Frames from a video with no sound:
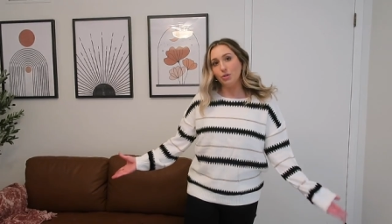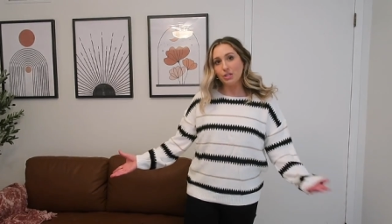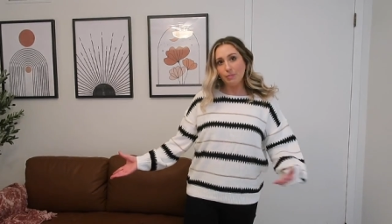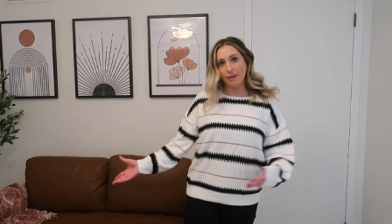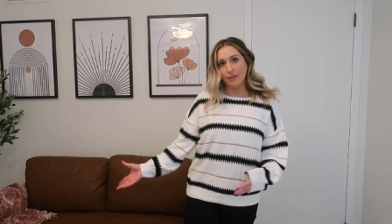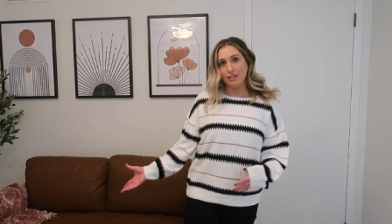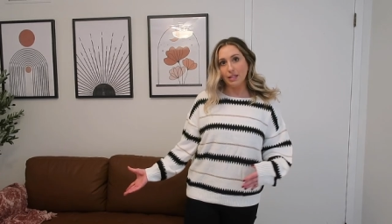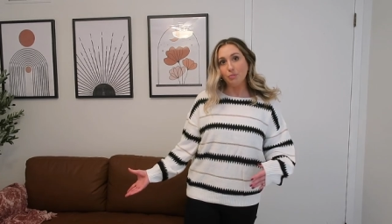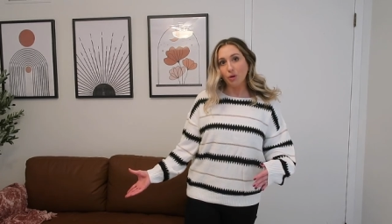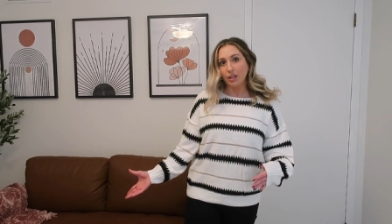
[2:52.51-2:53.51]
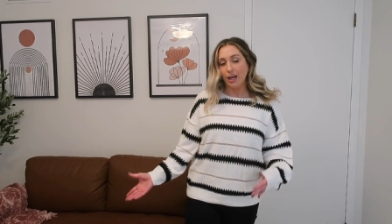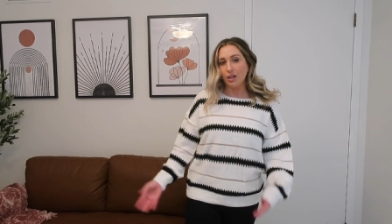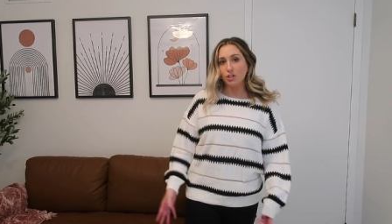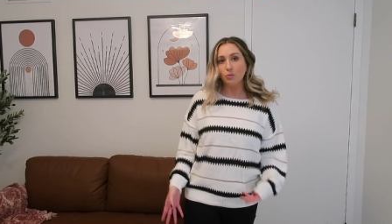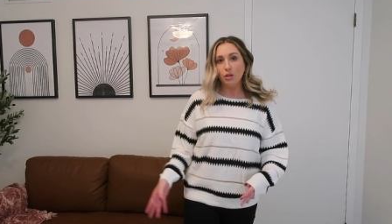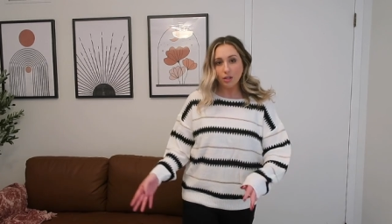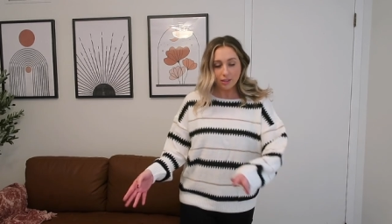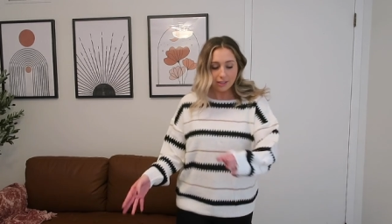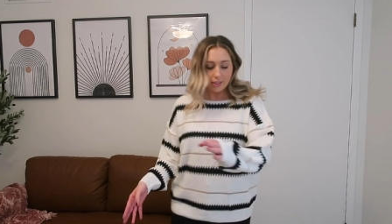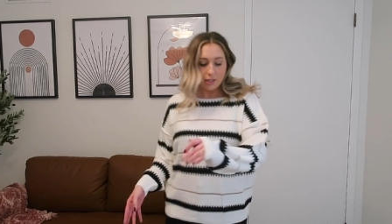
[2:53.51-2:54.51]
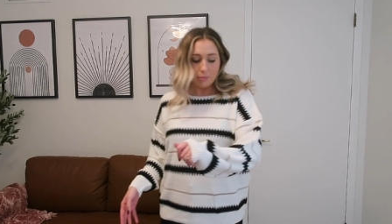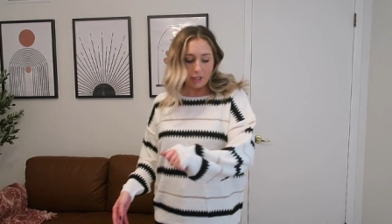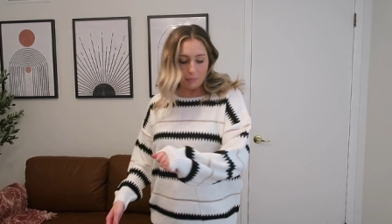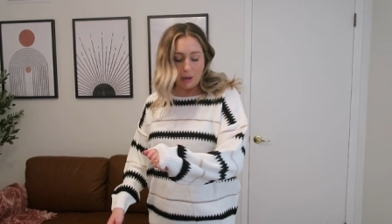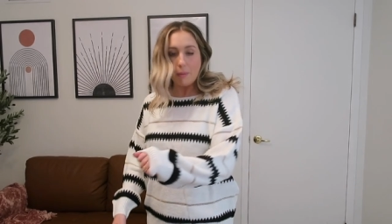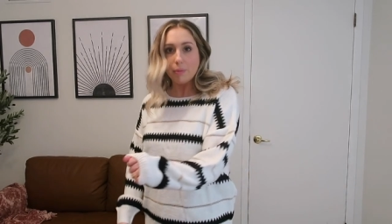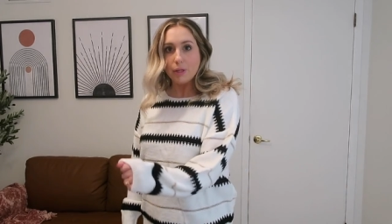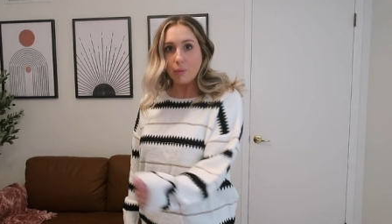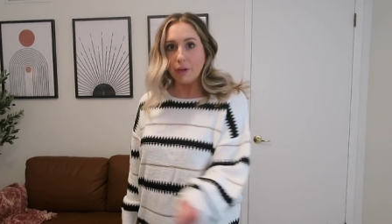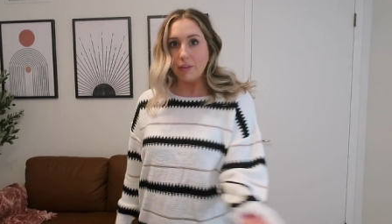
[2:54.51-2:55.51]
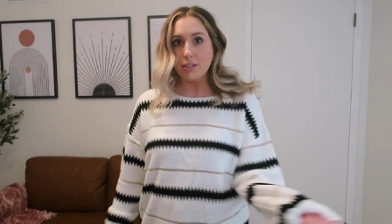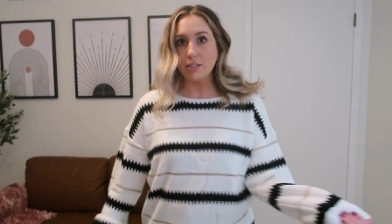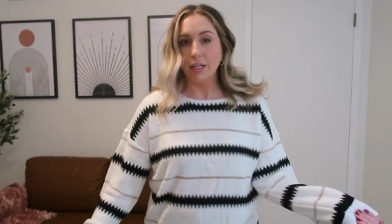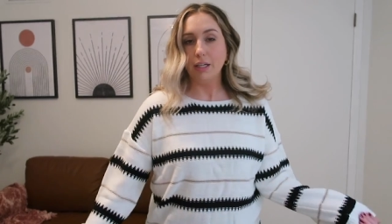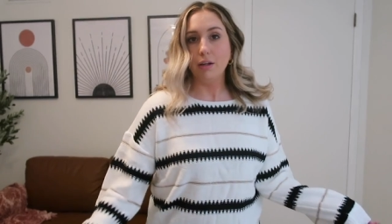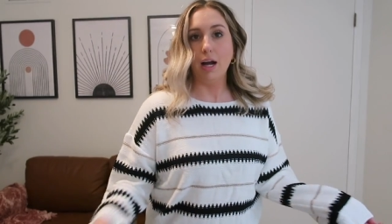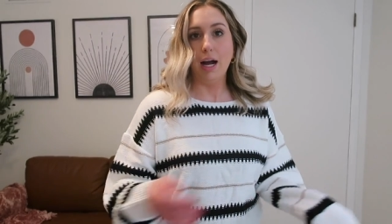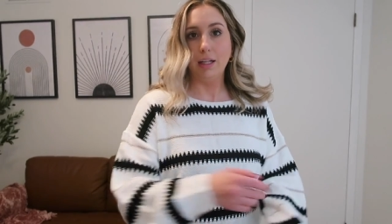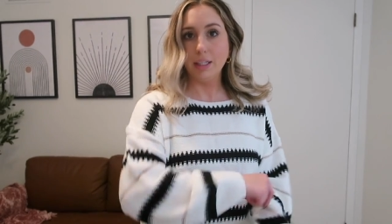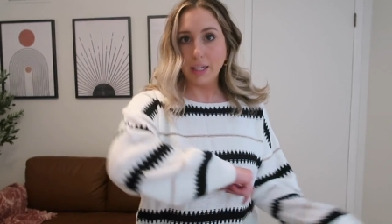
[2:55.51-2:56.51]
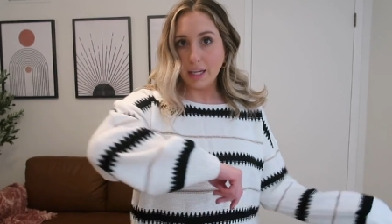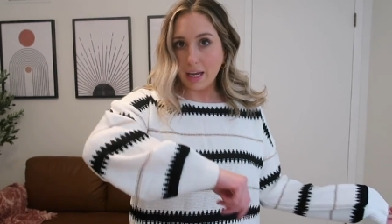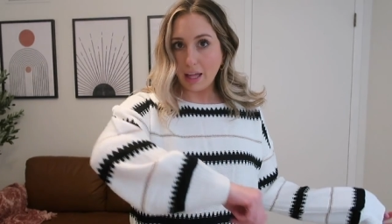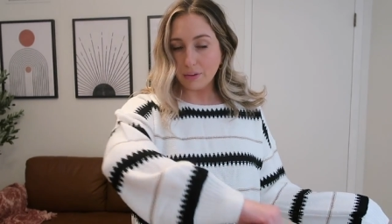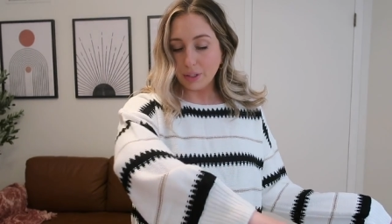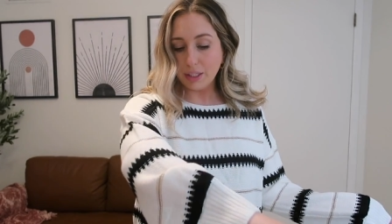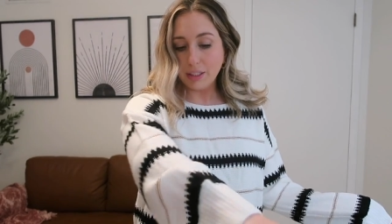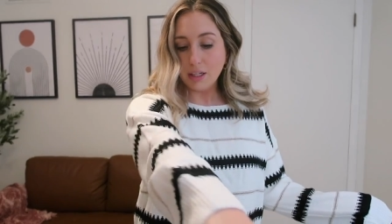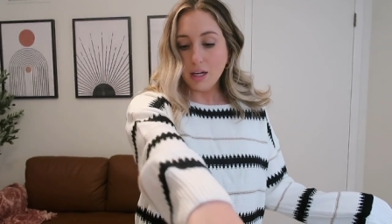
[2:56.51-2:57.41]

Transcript: shoes to make this like more casual but i'll probably wear this like a holiday gathering